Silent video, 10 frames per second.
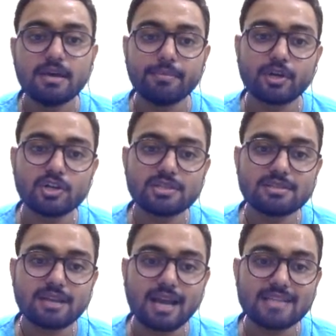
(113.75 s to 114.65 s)
because
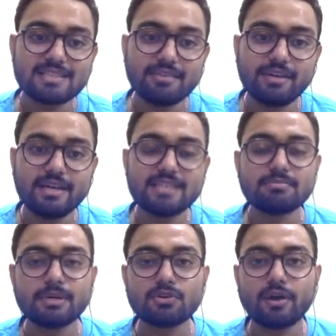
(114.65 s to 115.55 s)
since the last 7 days,
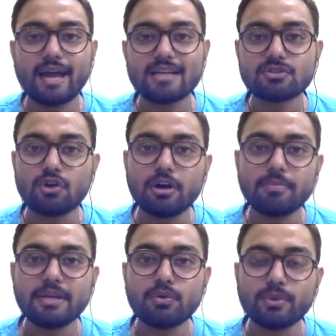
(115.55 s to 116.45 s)
Bitcoin has not
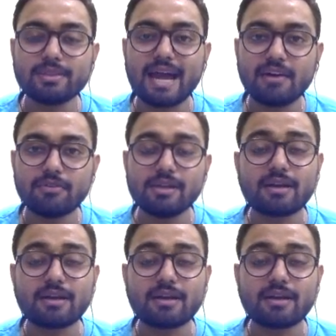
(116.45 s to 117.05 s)
been doing that well.